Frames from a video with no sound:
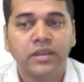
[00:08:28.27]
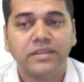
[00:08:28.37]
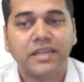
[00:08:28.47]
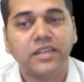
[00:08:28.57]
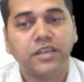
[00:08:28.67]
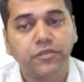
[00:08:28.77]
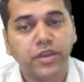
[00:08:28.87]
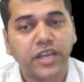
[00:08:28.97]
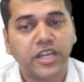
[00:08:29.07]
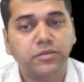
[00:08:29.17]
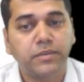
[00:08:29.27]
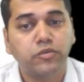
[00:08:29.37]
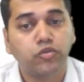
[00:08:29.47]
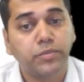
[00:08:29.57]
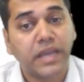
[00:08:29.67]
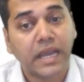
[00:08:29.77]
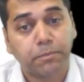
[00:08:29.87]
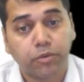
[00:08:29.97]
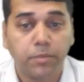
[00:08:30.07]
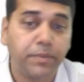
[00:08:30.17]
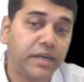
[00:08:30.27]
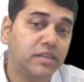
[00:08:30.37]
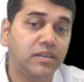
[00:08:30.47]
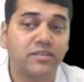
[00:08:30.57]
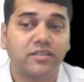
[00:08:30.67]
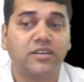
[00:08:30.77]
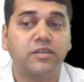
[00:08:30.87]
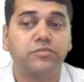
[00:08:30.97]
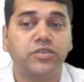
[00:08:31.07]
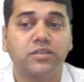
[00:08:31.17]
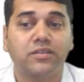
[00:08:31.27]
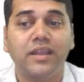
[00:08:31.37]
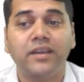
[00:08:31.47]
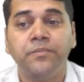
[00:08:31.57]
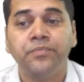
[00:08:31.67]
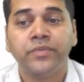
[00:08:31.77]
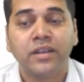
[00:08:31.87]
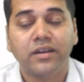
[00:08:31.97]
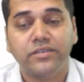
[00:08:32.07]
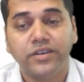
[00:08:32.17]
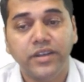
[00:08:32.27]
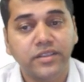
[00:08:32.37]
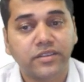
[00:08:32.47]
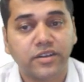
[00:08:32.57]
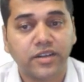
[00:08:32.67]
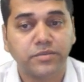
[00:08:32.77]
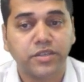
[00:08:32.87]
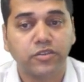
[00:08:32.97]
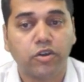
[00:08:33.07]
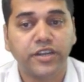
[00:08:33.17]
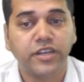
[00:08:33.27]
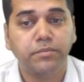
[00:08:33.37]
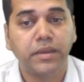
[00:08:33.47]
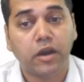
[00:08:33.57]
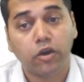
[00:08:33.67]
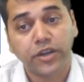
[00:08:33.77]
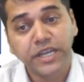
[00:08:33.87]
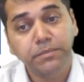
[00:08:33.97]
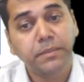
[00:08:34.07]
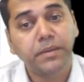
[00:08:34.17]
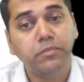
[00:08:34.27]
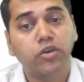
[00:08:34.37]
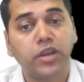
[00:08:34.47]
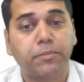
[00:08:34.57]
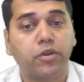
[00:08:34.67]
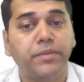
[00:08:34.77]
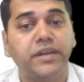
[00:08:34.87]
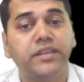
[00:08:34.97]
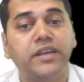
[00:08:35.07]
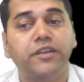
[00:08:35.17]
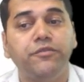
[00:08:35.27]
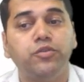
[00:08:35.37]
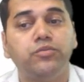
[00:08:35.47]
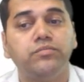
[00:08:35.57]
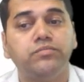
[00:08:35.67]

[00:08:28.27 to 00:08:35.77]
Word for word: that the review engagement would be appropriate in the circumstance. Like considering the circumstance, auditor may, audit may be more appropriate than review.